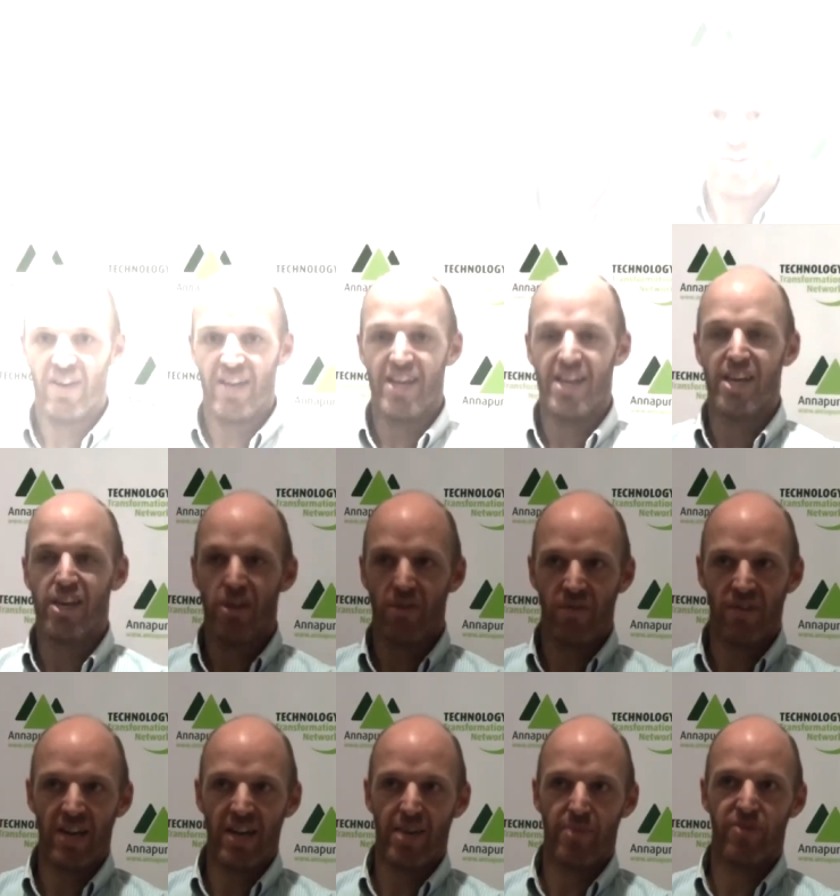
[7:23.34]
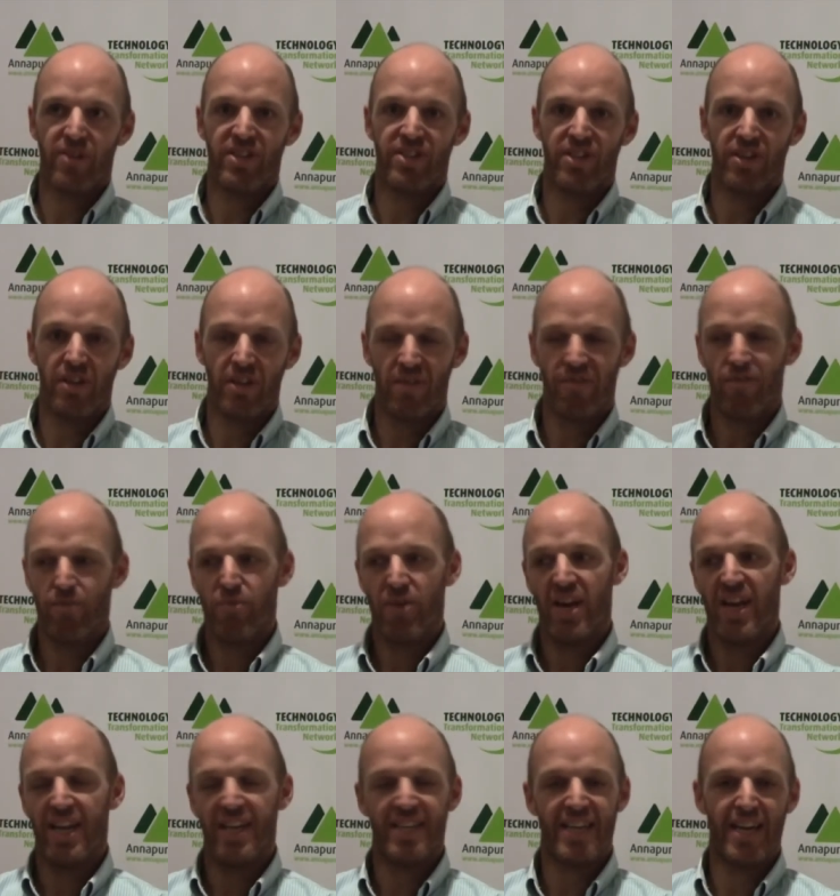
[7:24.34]
Good for learning, good for collaboration, good for
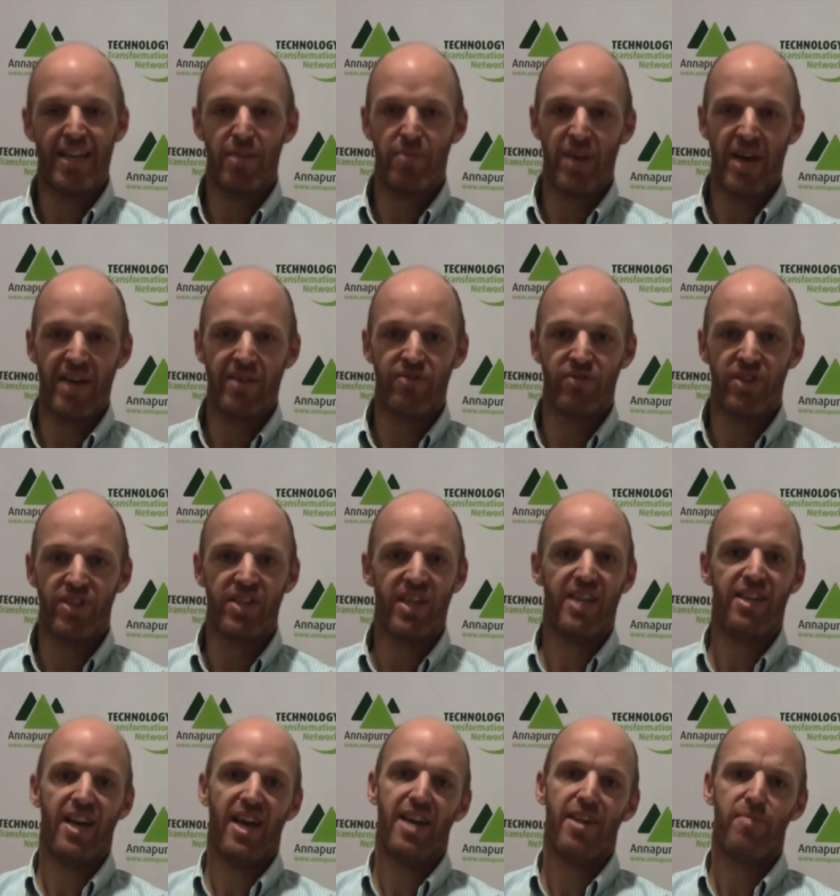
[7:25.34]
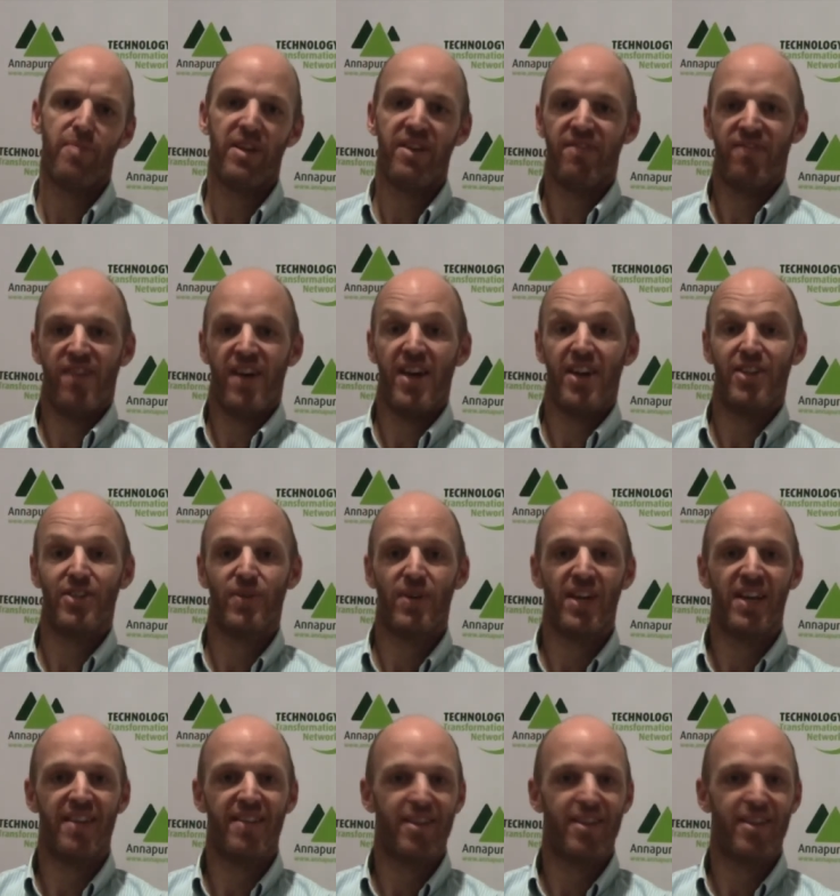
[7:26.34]
breaking down the boundaries, and a bit of fun as well.